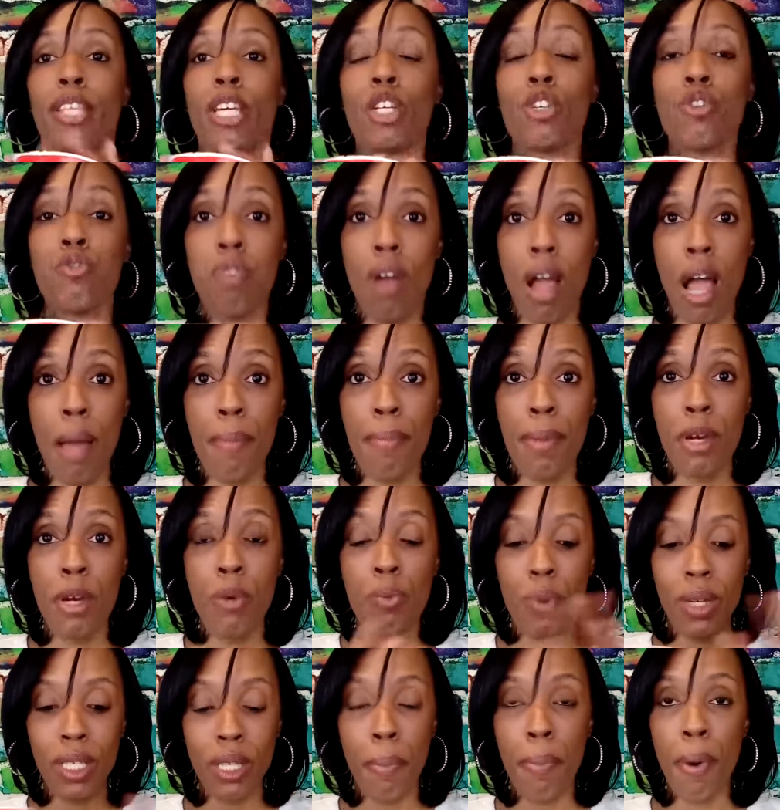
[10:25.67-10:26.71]
this
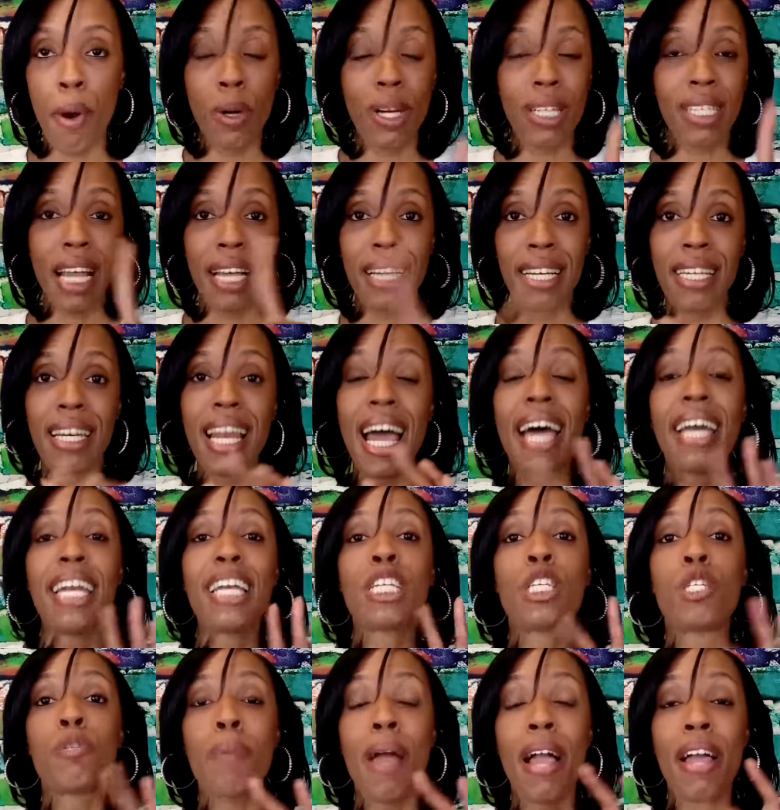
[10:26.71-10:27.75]
ramen was a bonus. I did
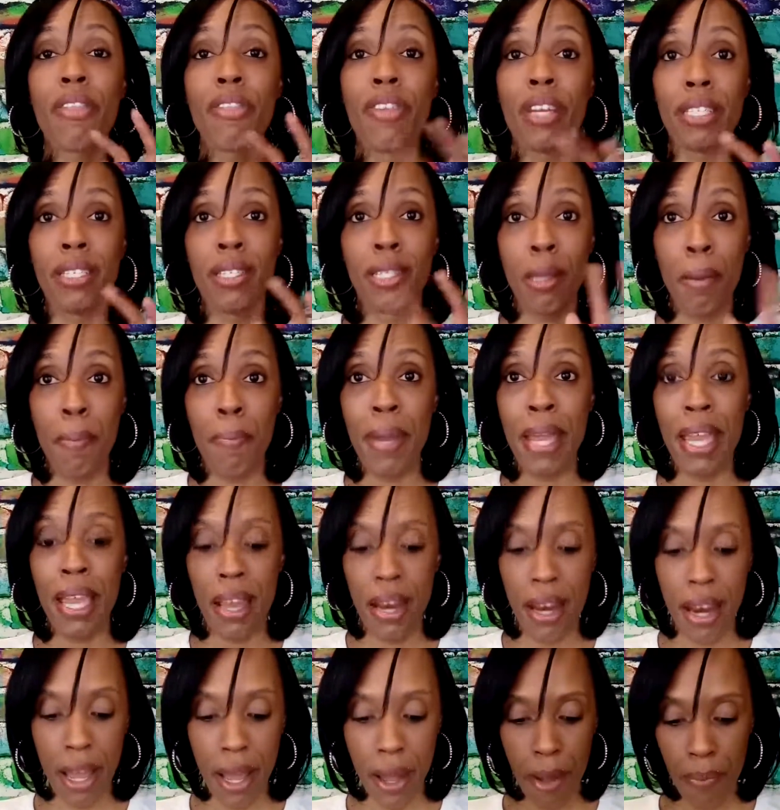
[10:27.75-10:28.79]
not expect this to
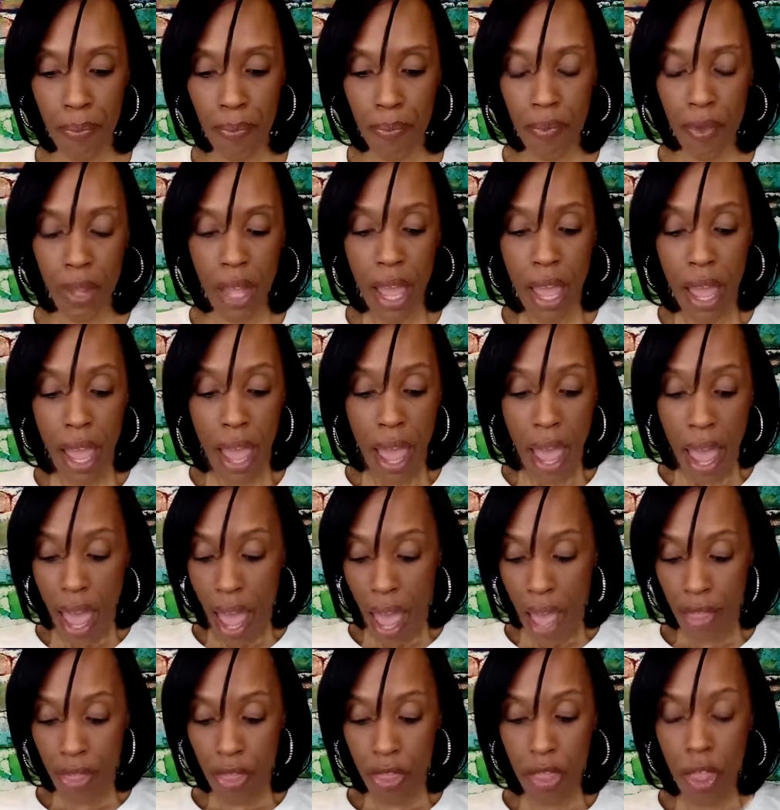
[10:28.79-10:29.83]
be in there.
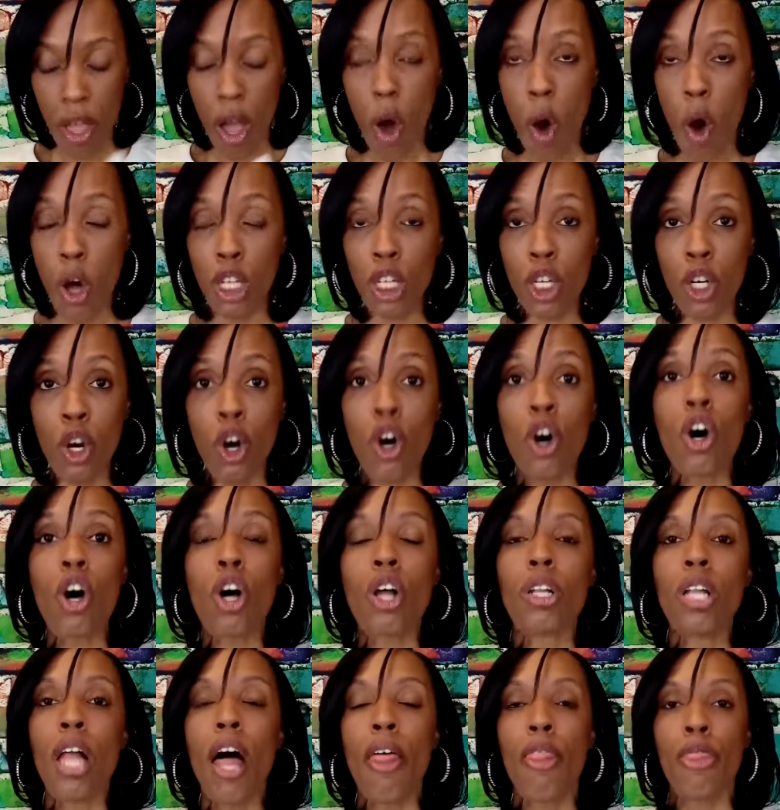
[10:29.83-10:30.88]
All in
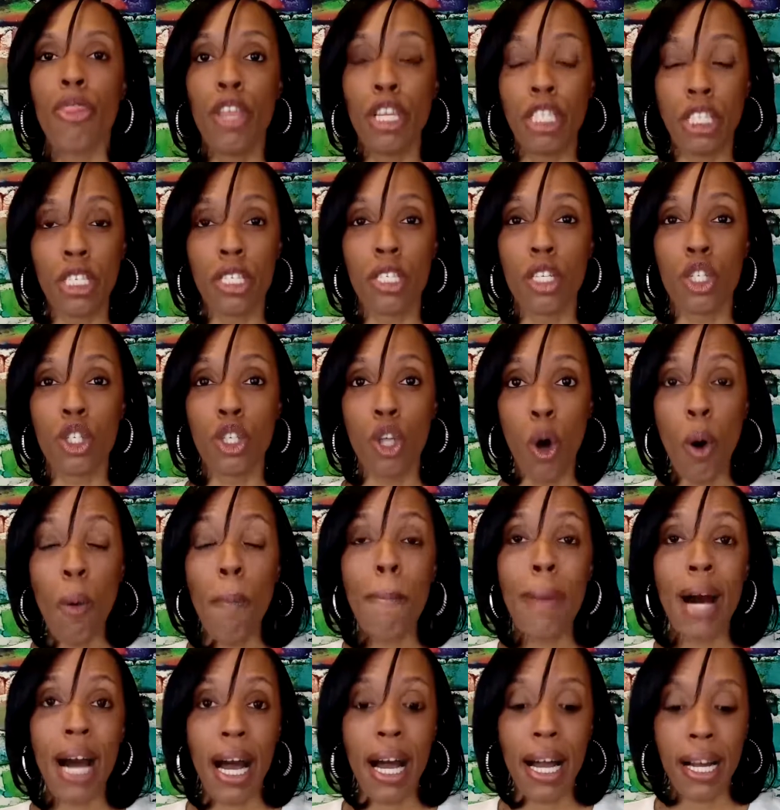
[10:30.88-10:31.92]
all, this is a
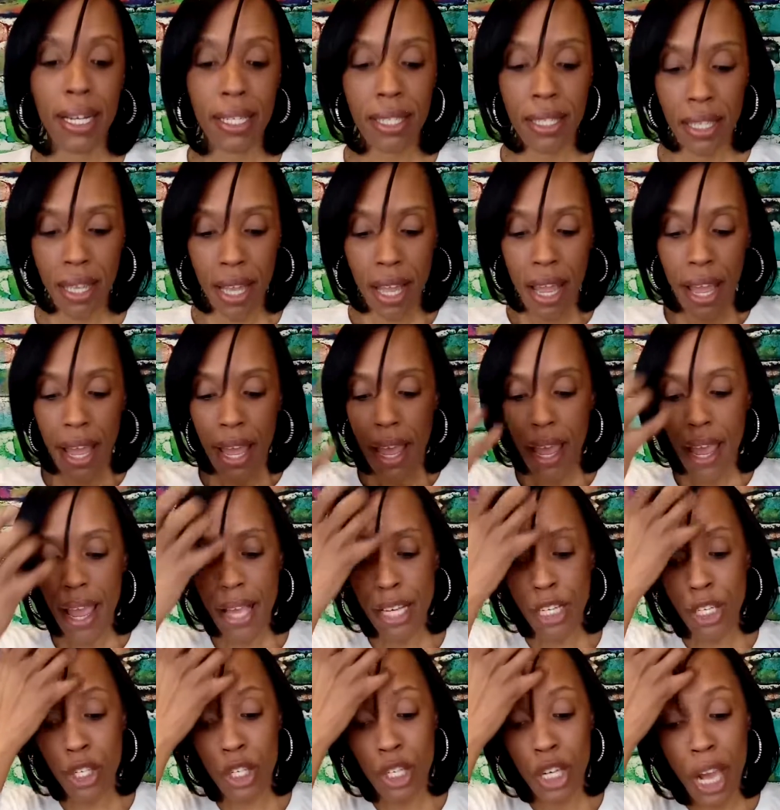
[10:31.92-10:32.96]
dope box.
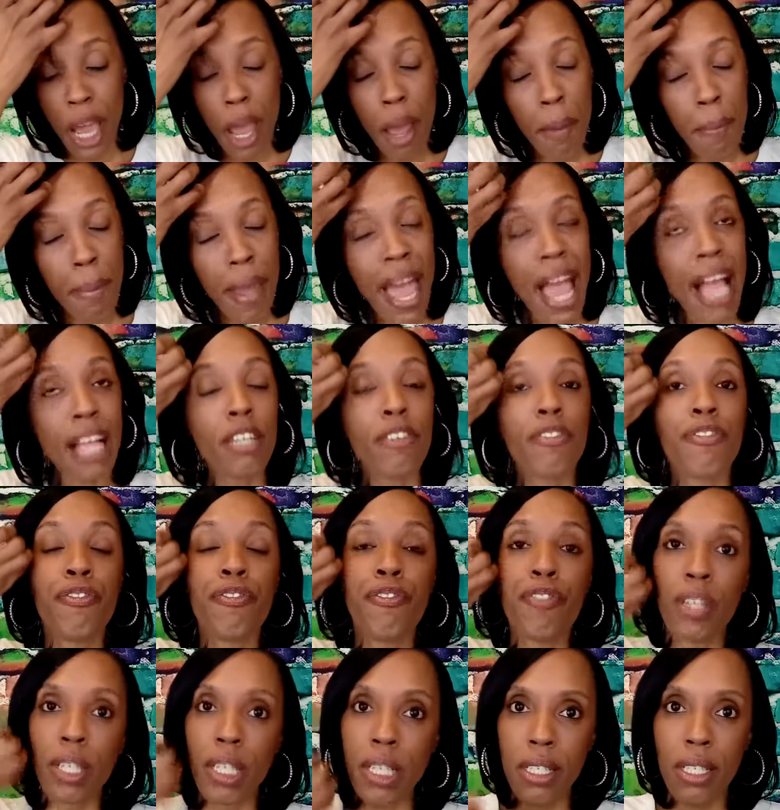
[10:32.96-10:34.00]
It's jam-packed
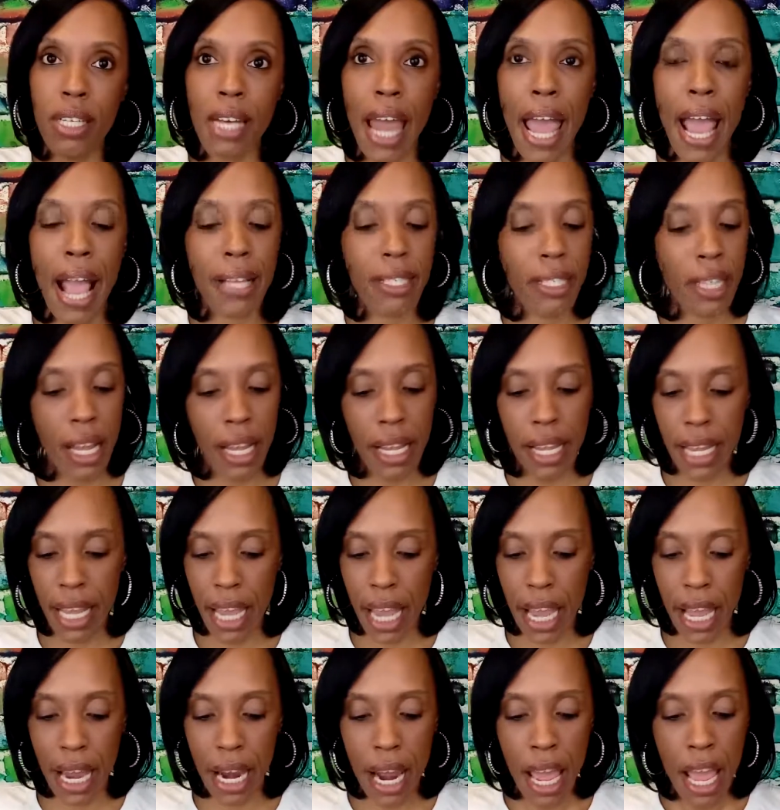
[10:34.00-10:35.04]
full of snacks.
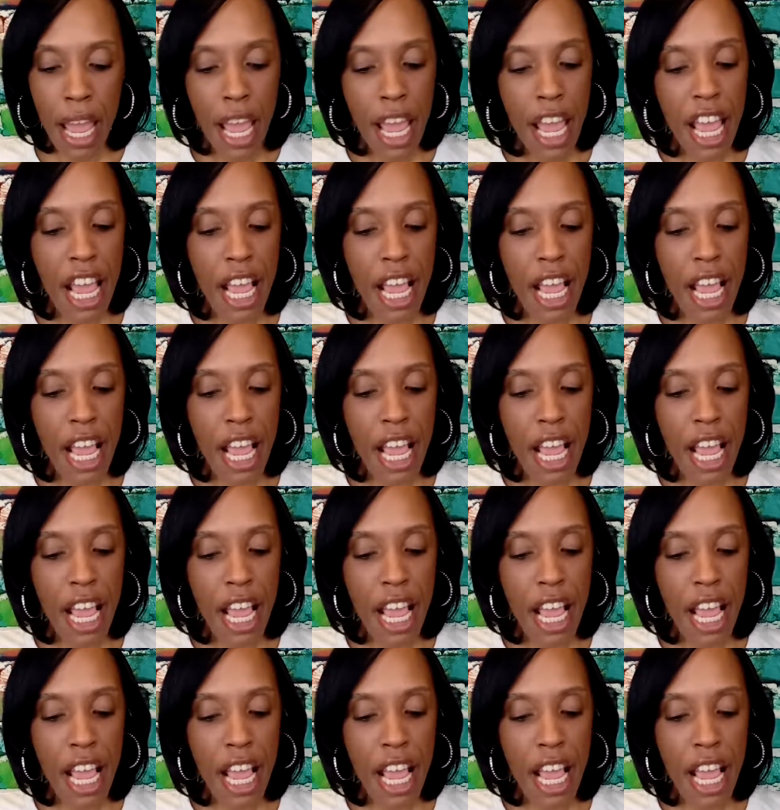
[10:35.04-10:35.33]
Again,